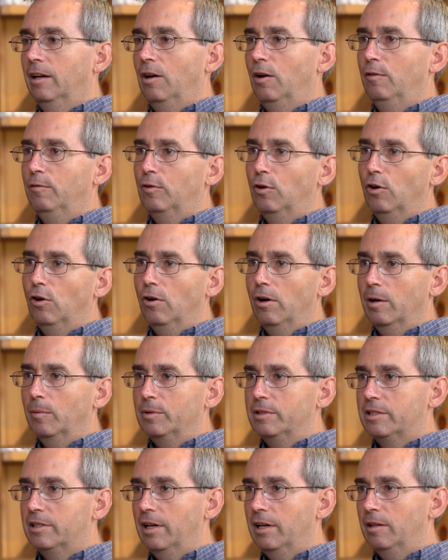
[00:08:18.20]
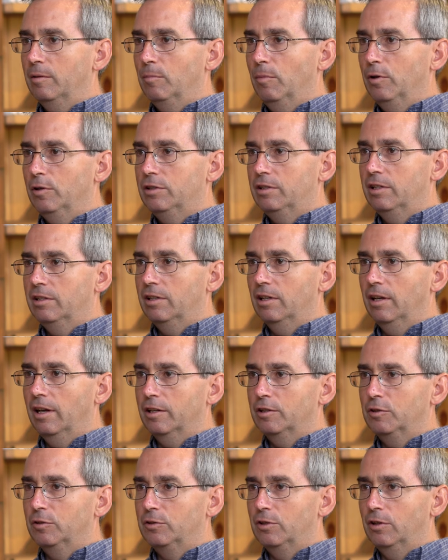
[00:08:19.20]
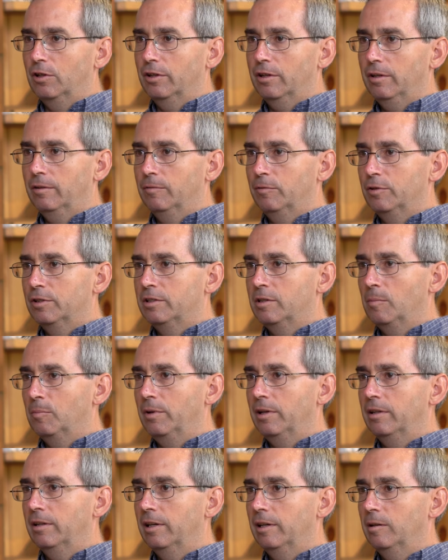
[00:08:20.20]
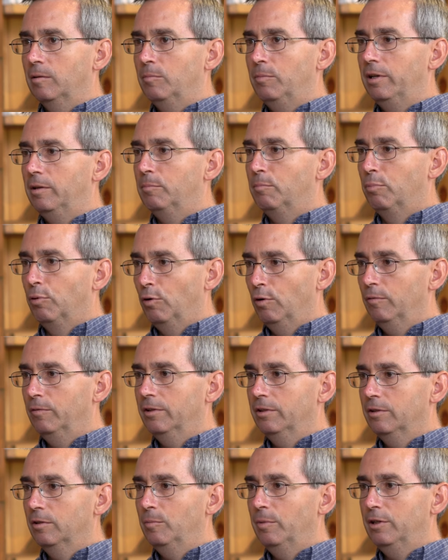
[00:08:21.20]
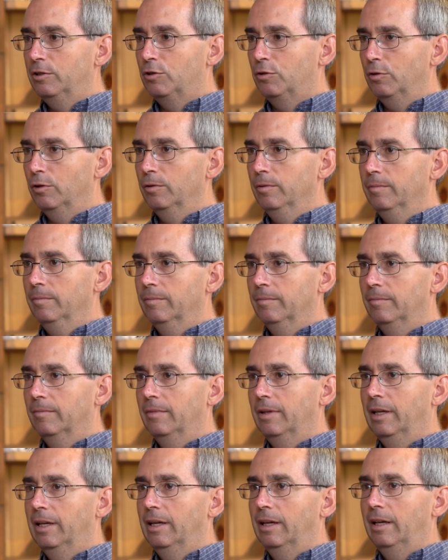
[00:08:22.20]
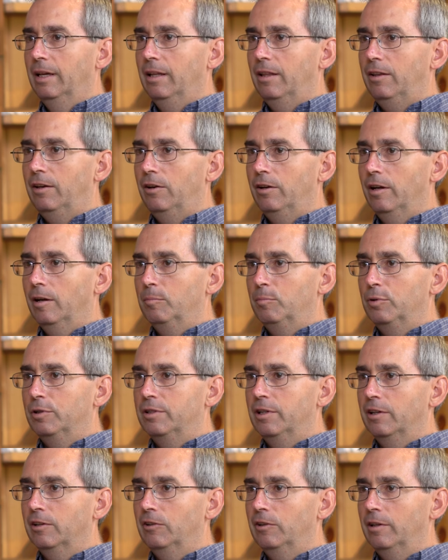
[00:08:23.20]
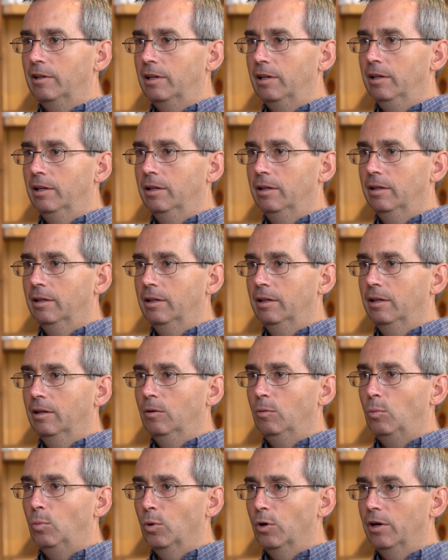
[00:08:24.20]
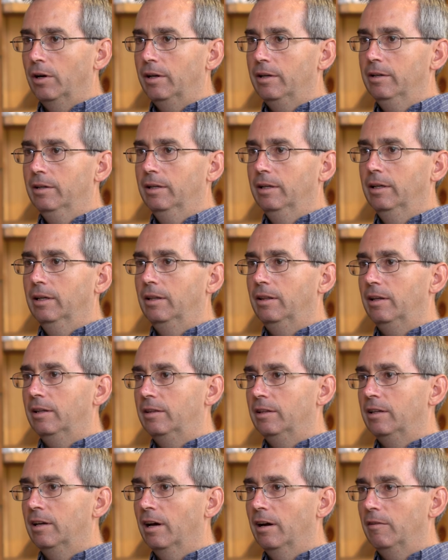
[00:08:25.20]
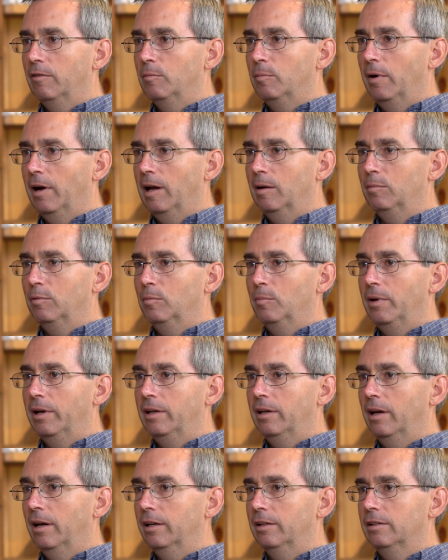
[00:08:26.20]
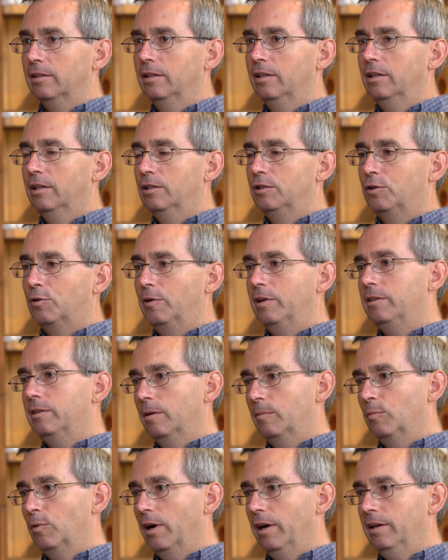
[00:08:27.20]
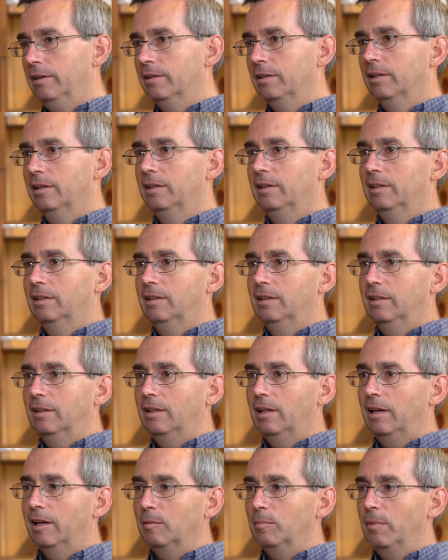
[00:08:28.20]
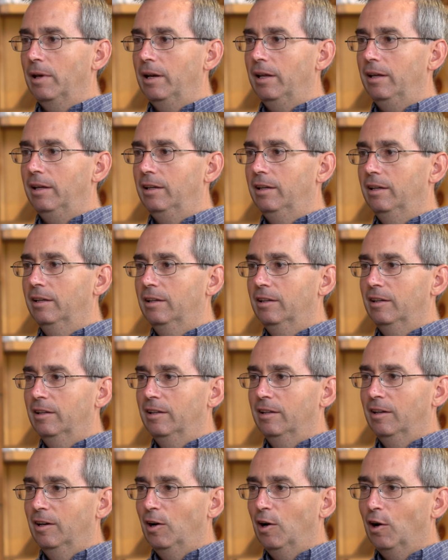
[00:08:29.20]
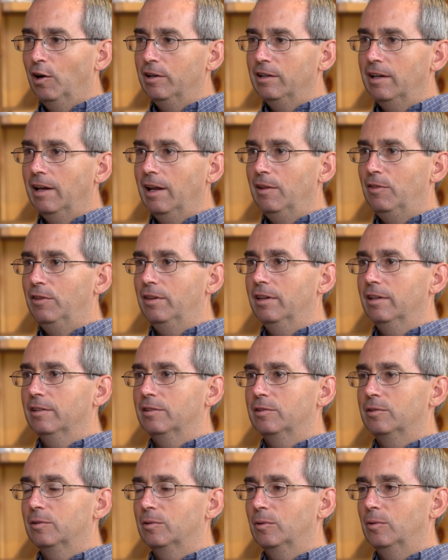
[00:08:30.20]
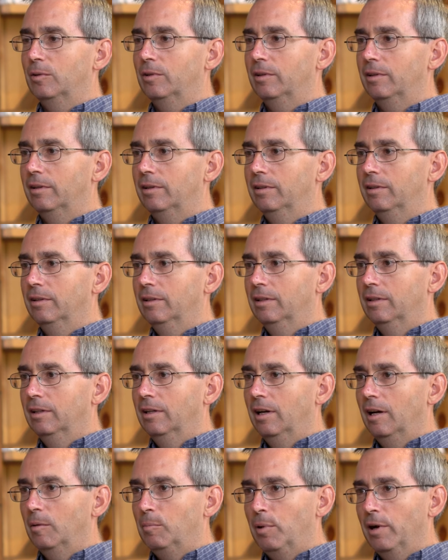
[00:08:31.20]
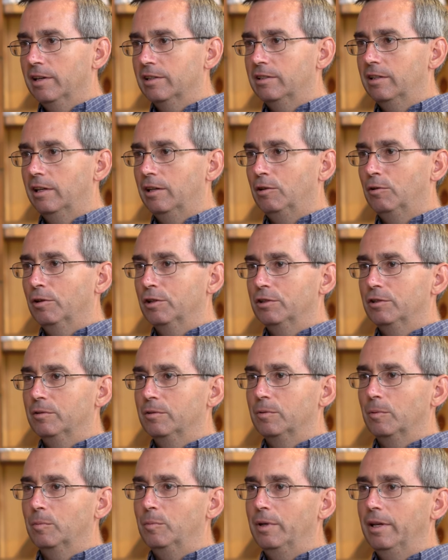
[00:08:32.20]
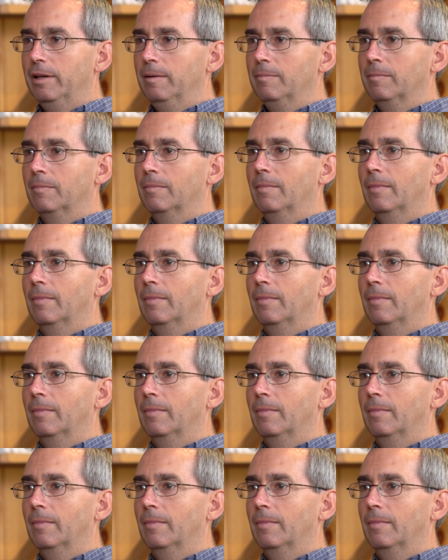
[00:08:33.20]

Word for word: Overall, I would say that most intellectuals are looking for something that can be proven to be true. They're not particularly worried that the God of the Bible may not treat them right, like many hardened atheists or apostate Christians would be.